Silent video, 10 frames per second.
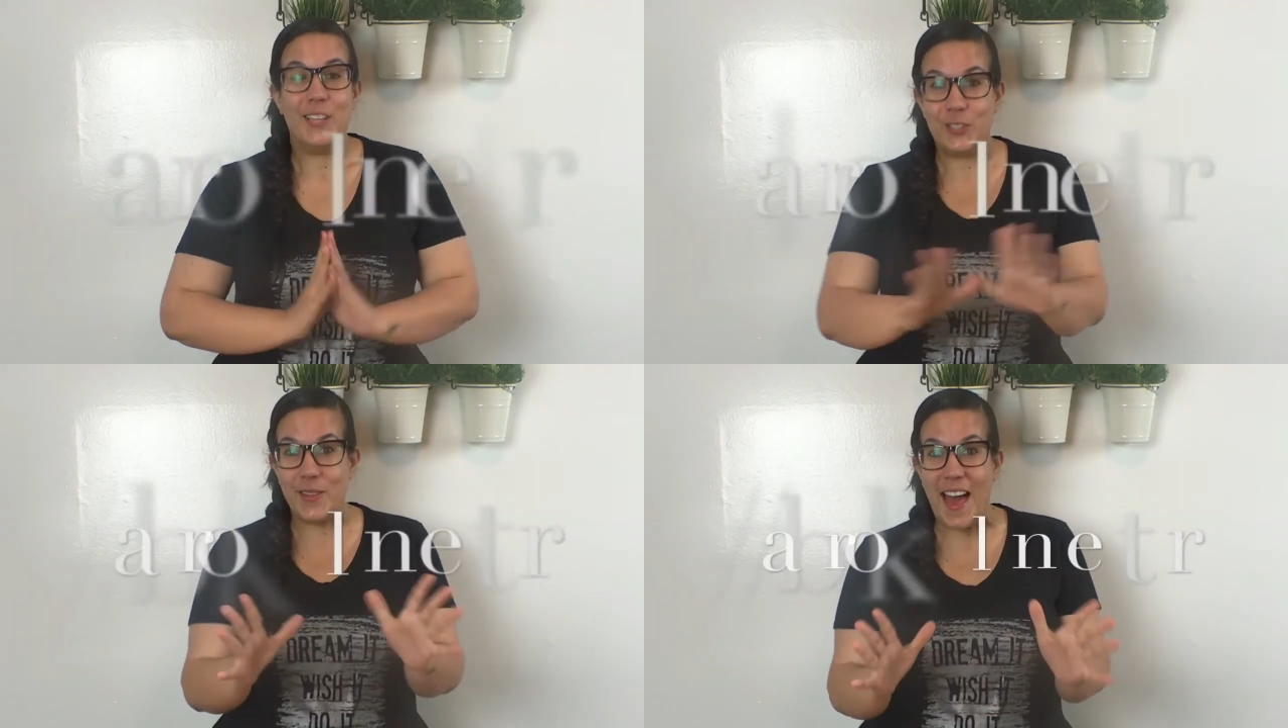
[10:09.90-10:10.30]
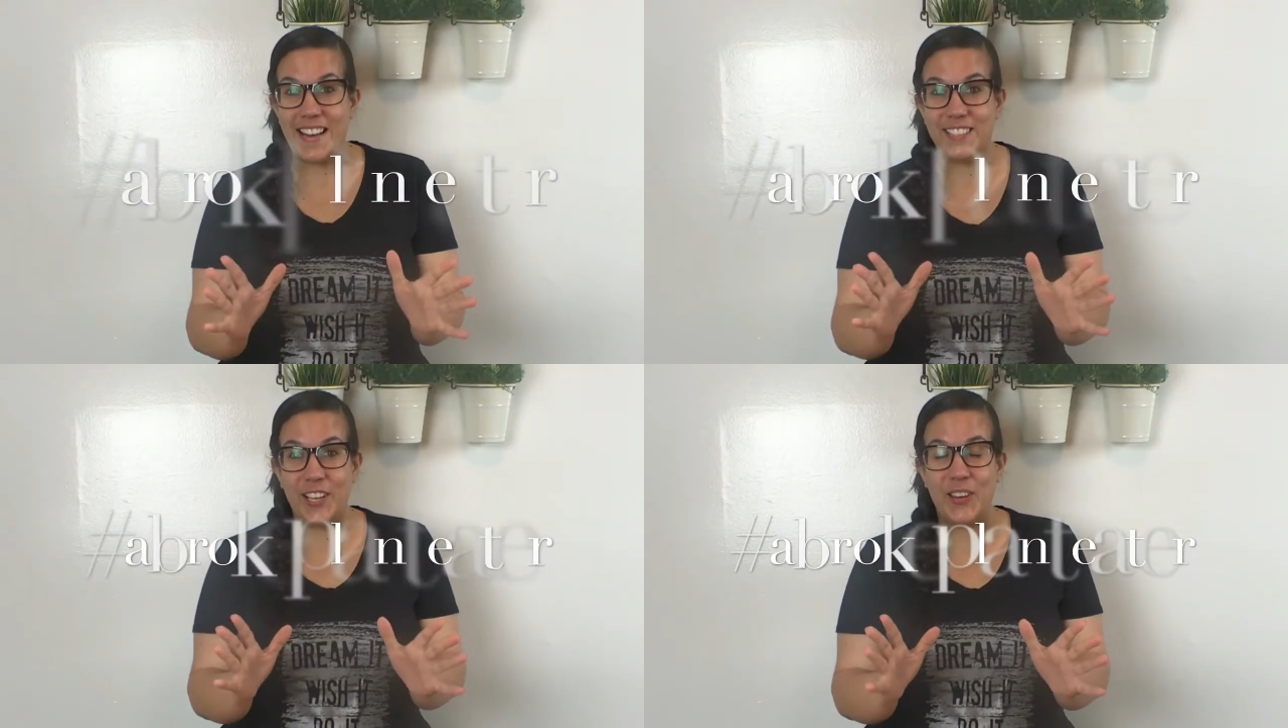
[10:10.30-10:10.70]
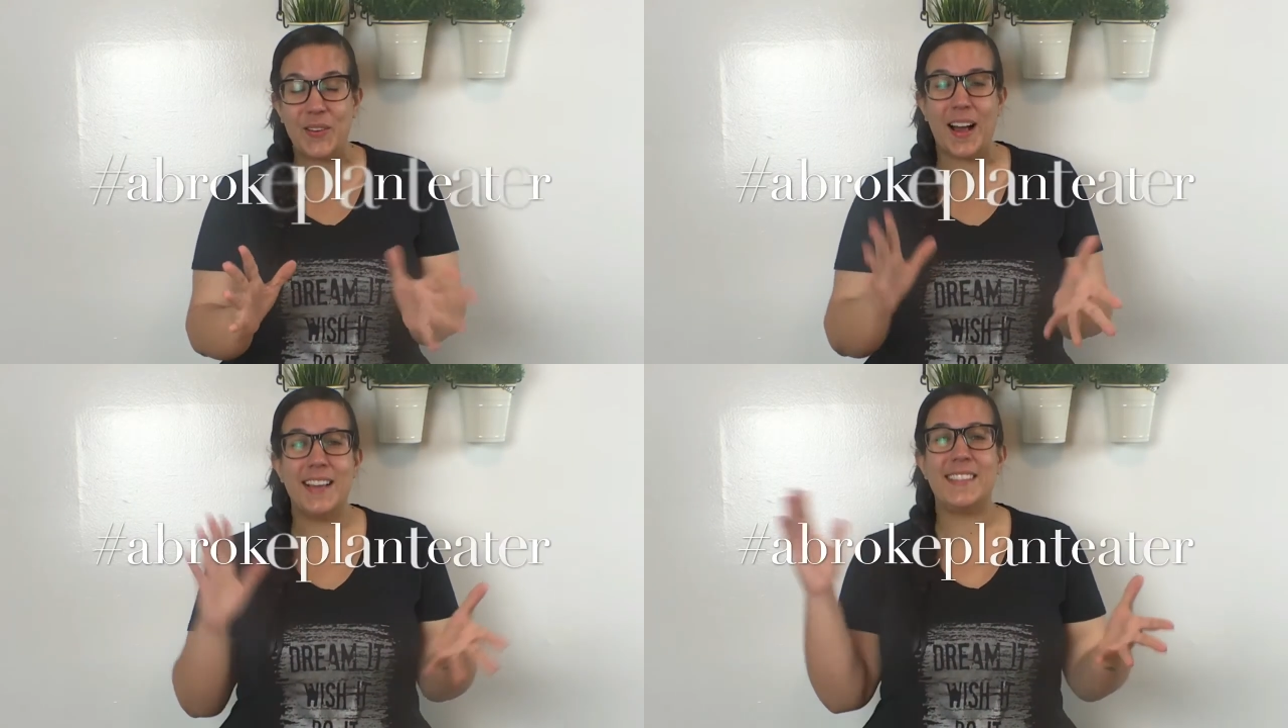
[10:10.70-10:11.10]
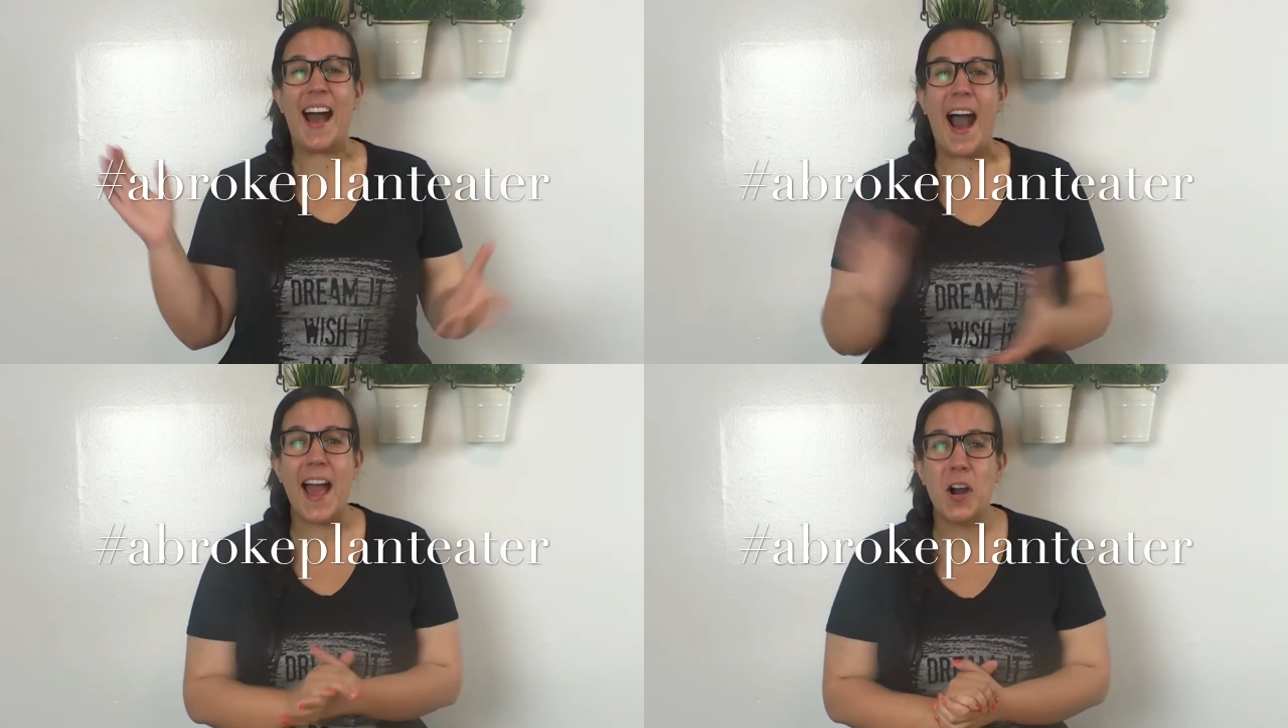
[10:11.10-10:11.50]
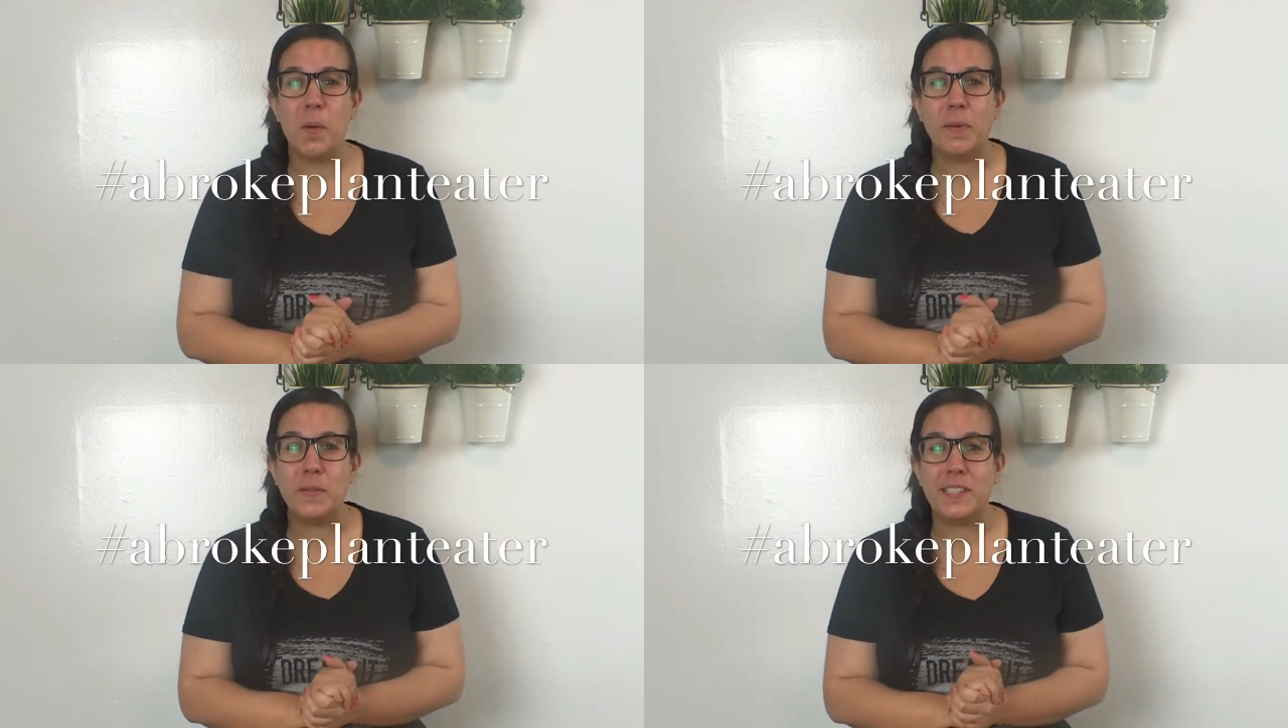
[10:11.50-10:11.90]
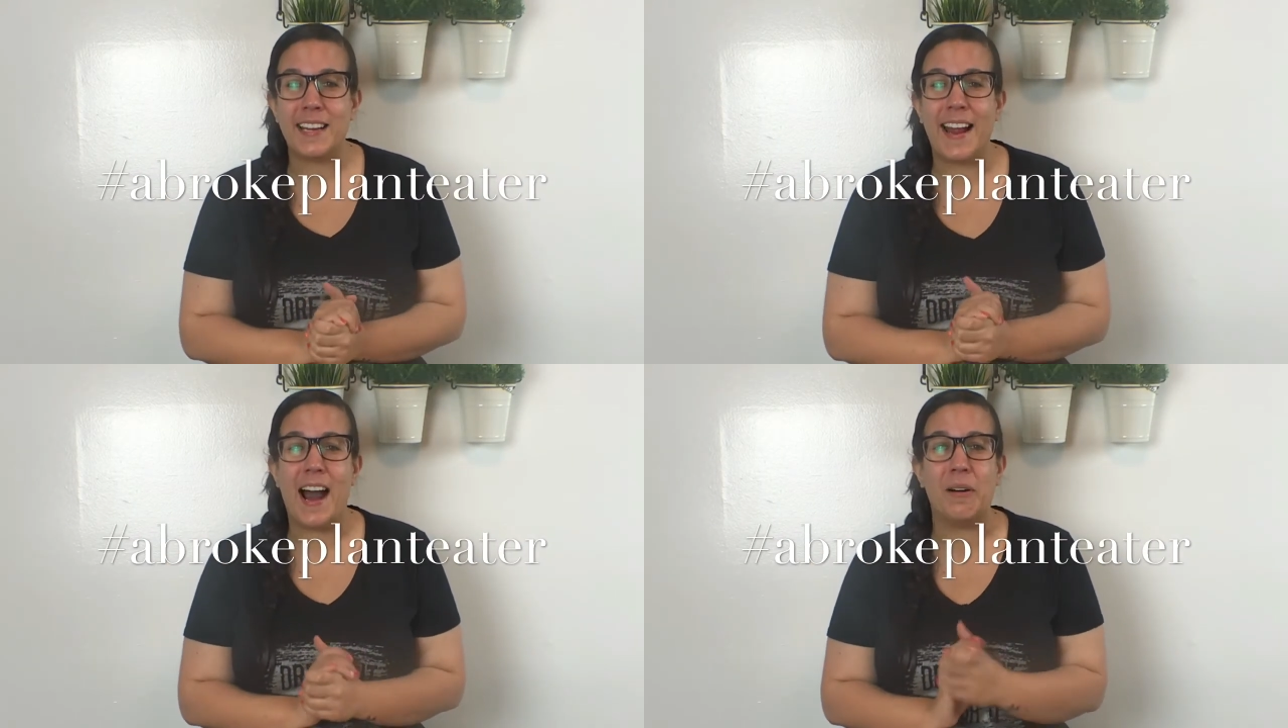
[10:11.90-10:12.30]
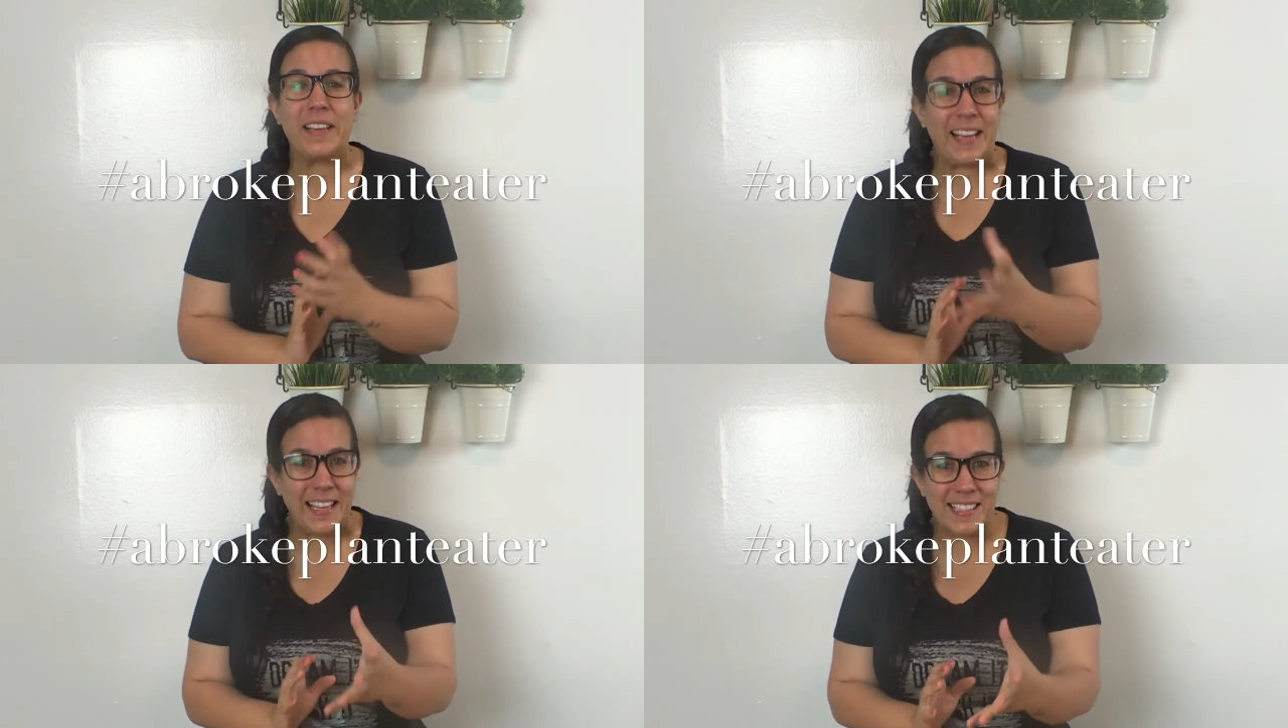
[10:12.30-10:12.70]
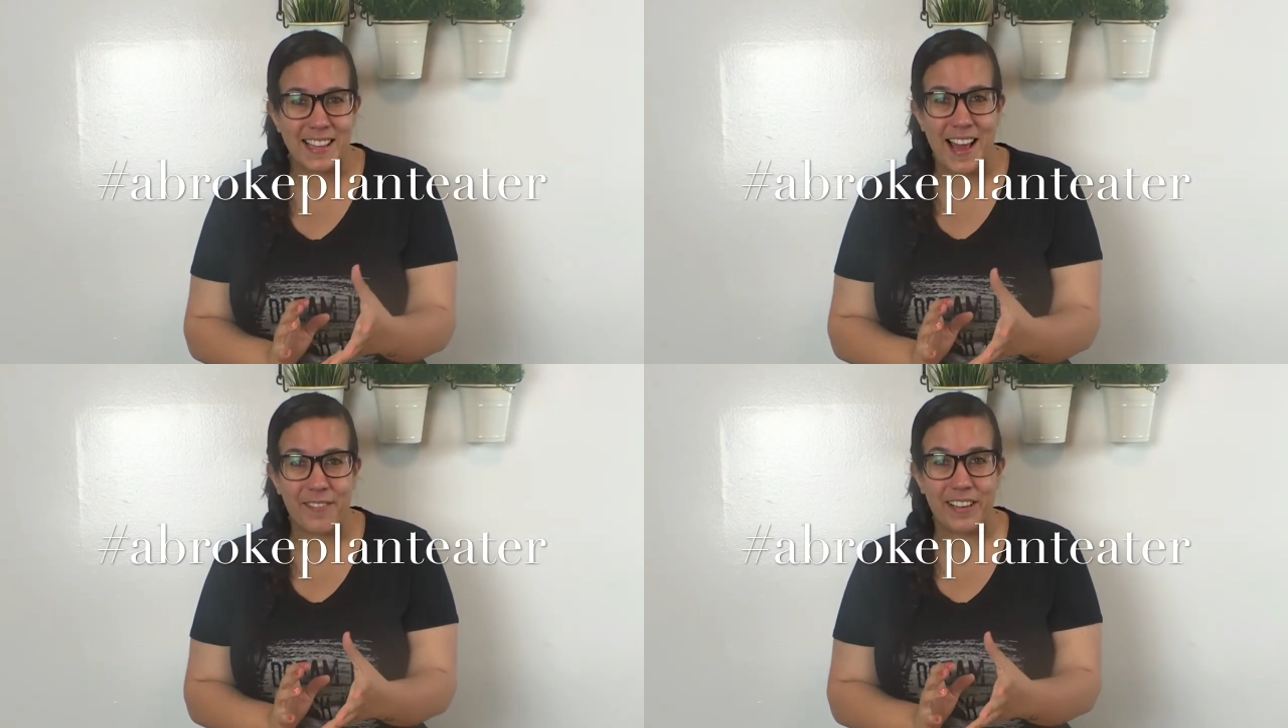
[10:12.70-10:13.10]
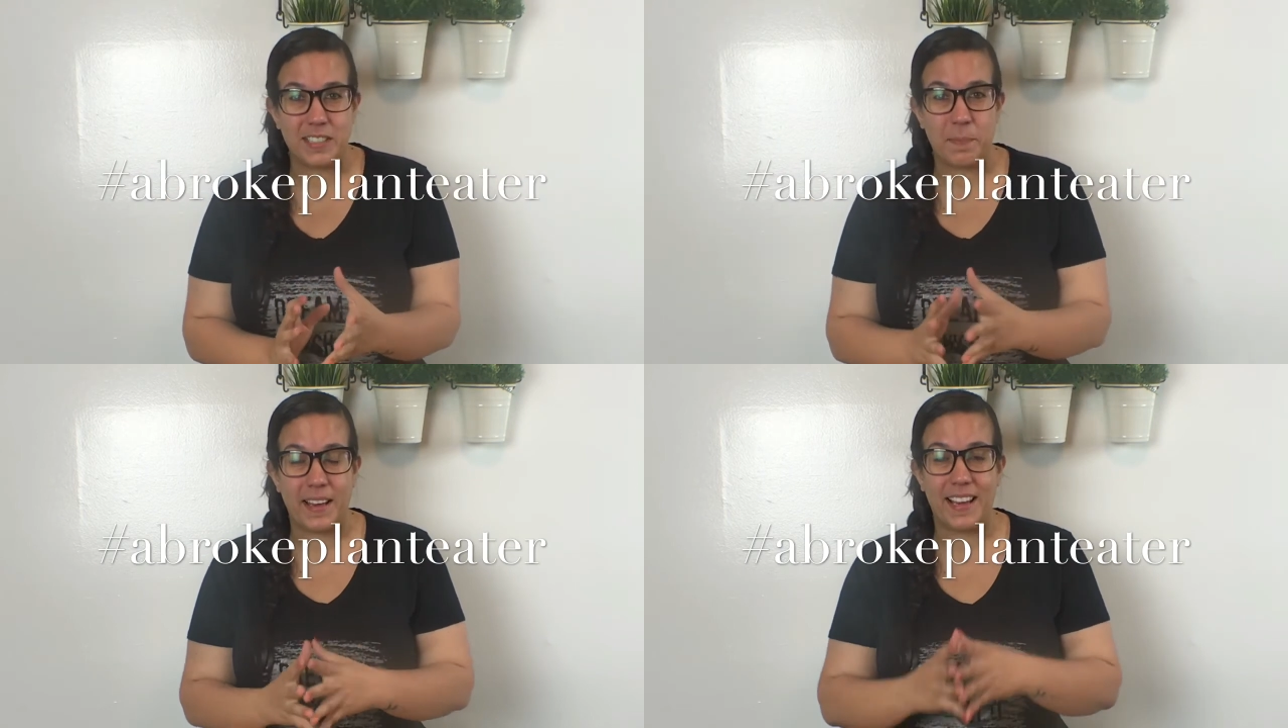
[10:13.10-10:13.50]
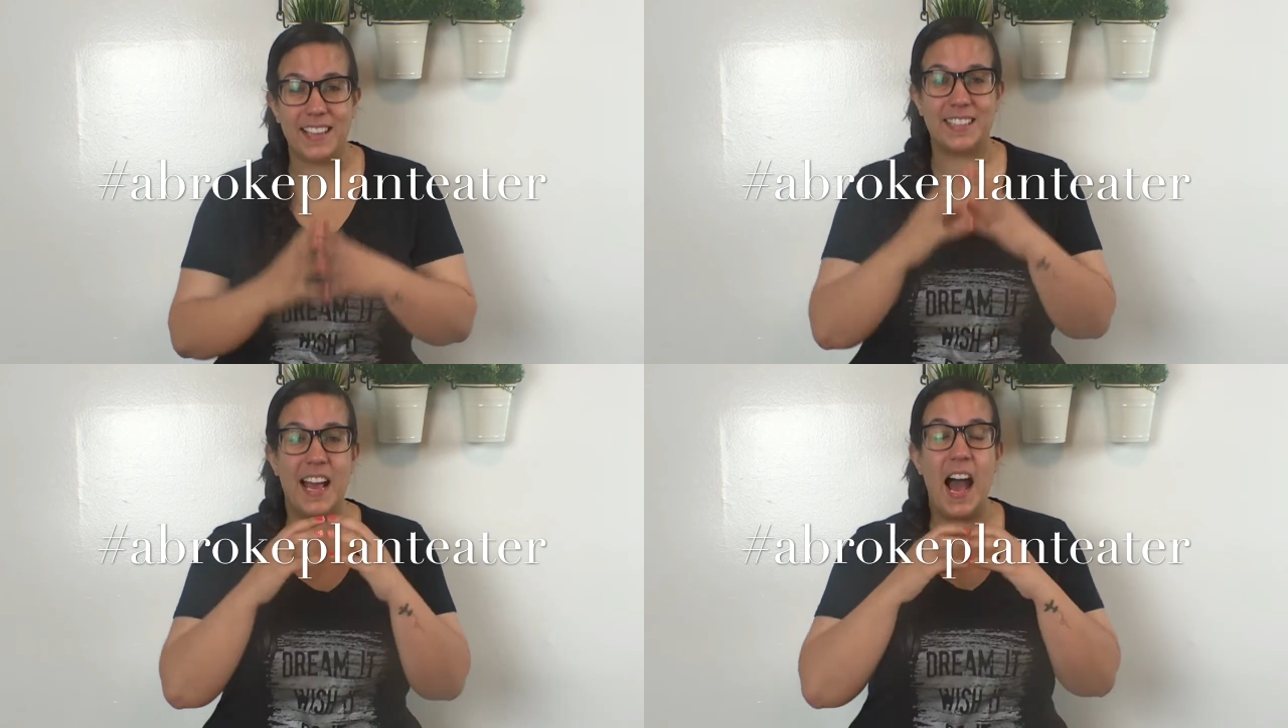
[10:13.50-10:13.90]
So that is it, you guys. I hope you see how easy that recipe is.